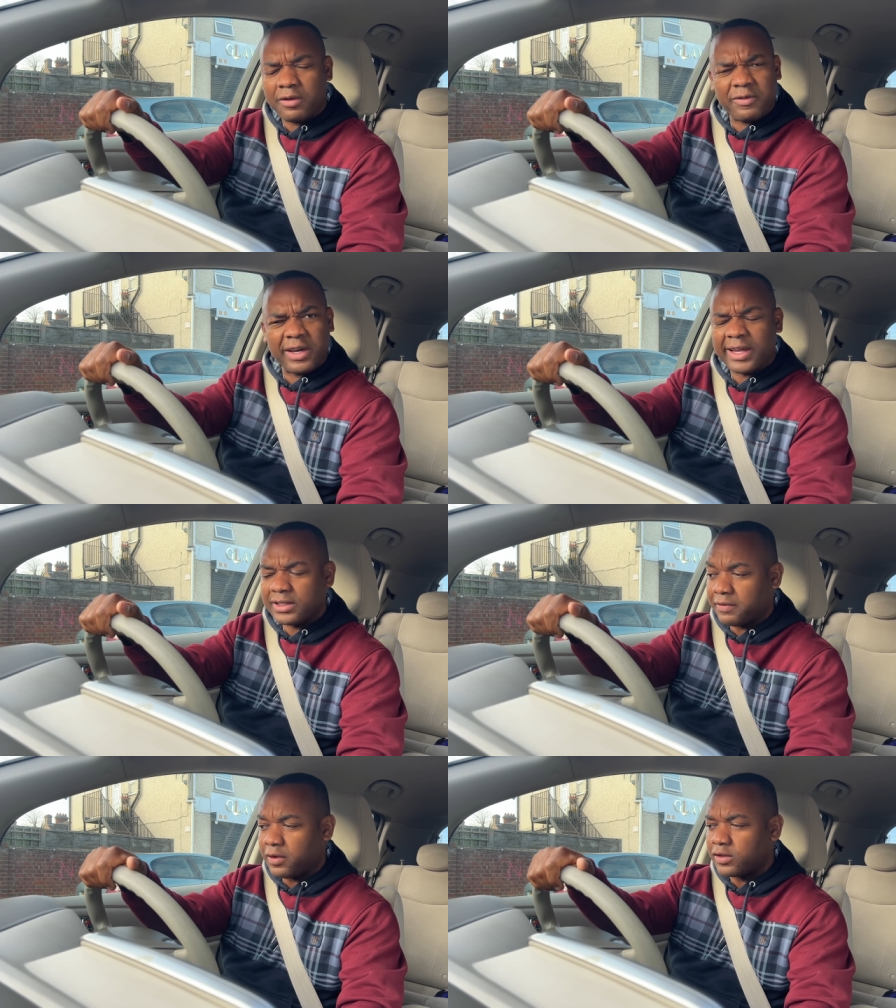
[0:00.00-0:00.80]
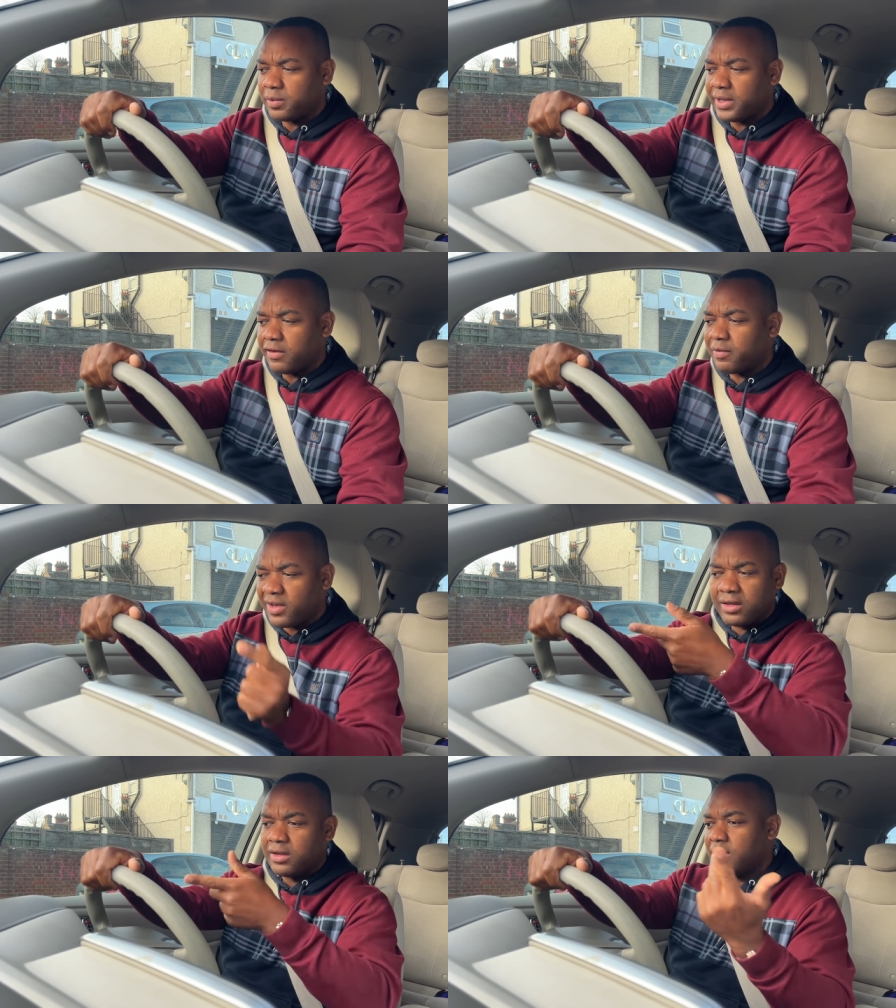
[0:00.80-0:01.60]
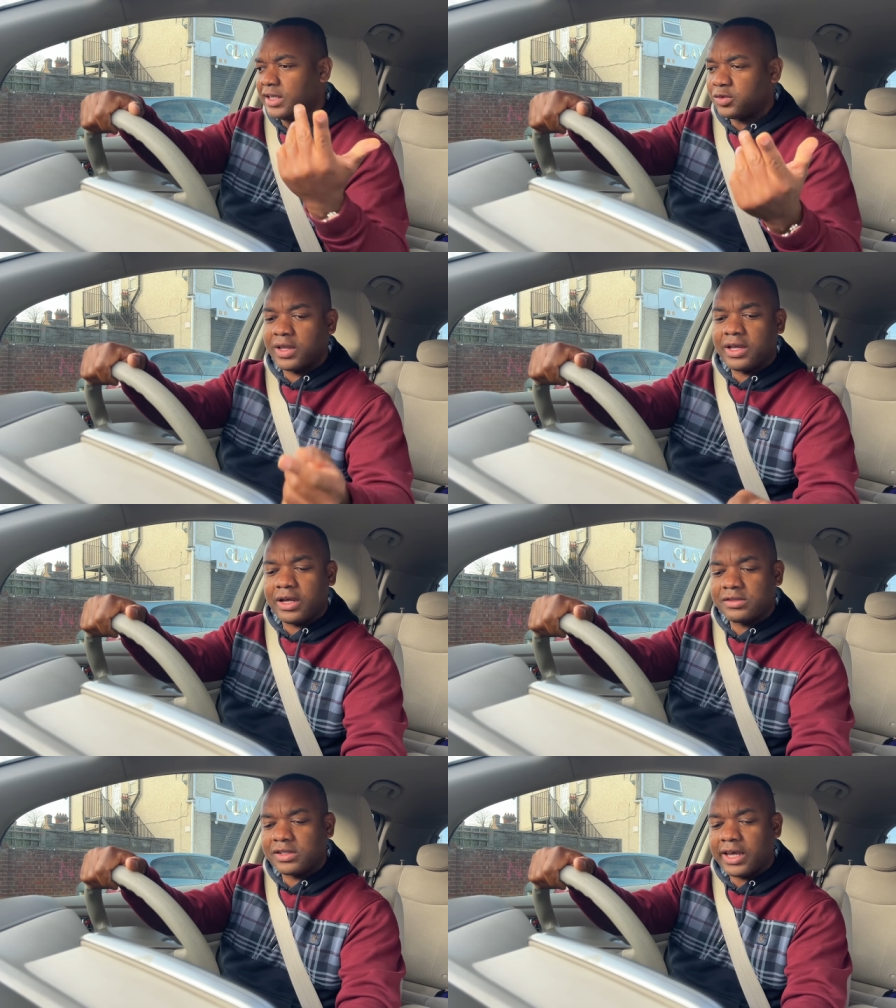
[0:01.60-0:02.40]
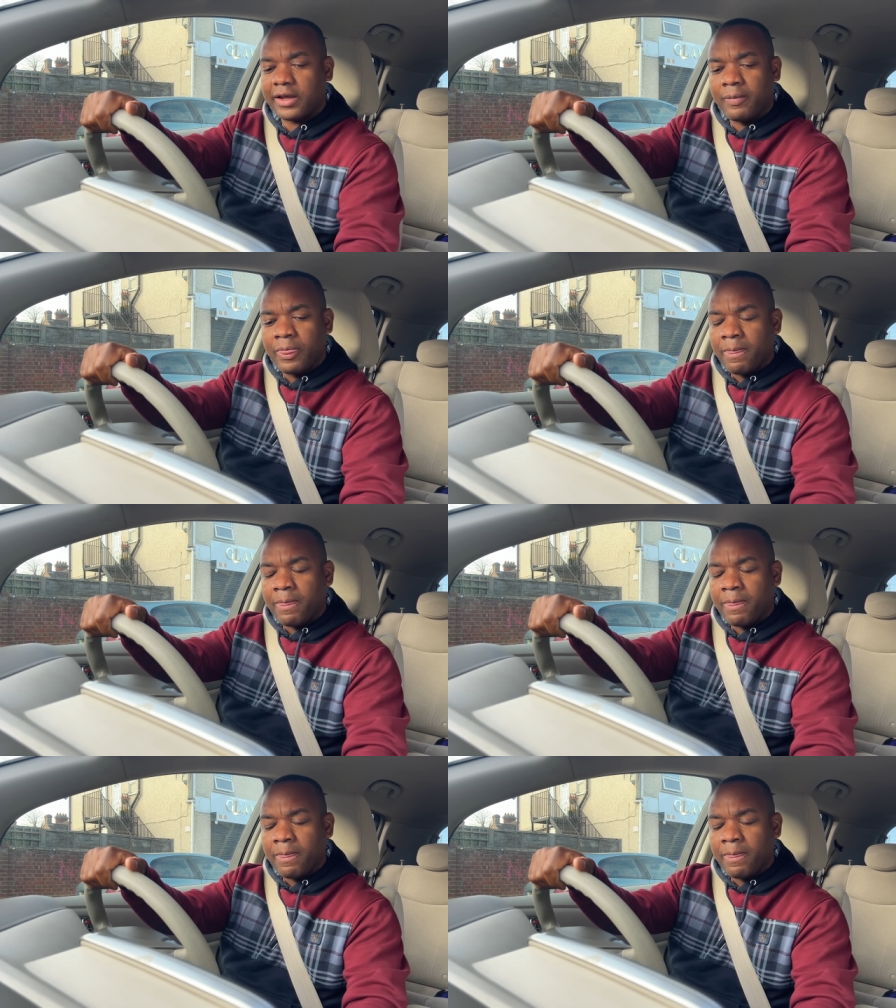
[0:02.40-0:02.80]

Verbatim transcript: I find that difficult to believe, but that's what the car is saying.